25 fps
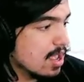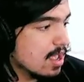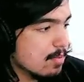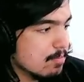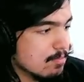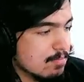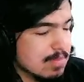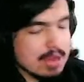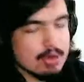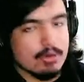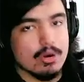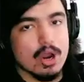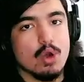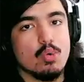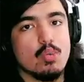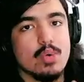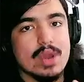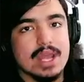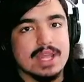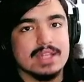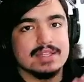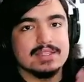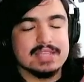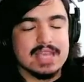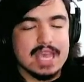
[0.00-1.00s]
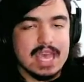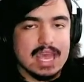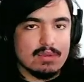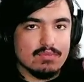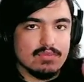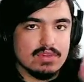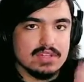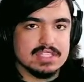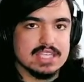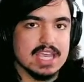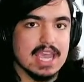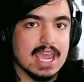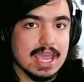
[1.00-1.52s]
Miro wins and
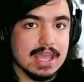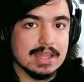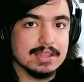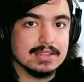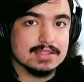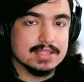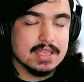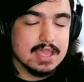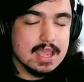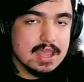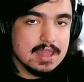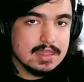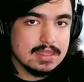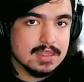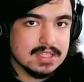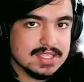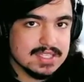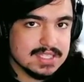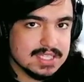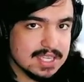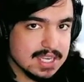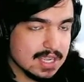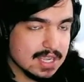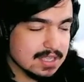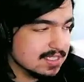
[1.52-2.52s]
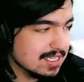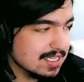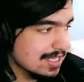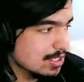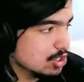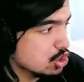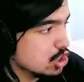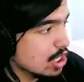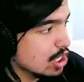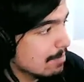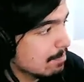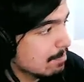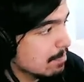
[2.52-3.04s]
retains the TNT
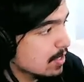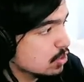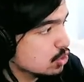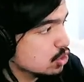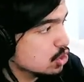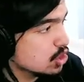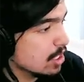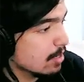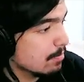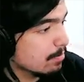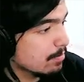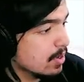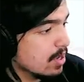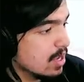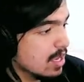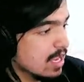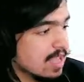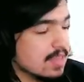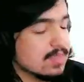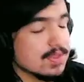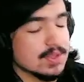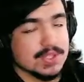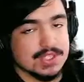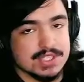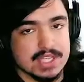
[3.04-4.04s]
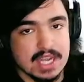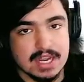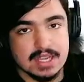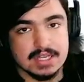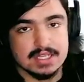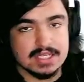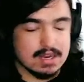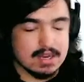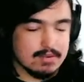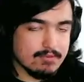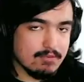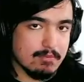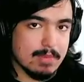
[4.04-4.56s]
Championship in the second
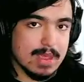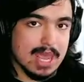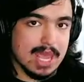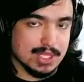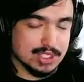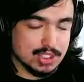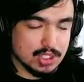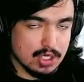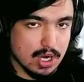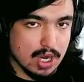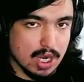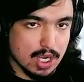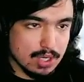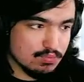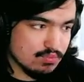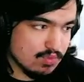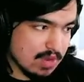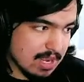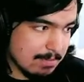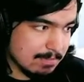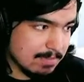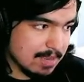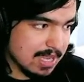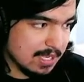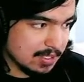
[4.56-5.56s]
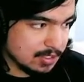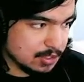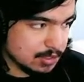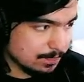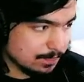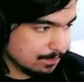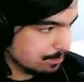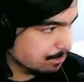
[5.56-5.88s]
ever match on Rampage.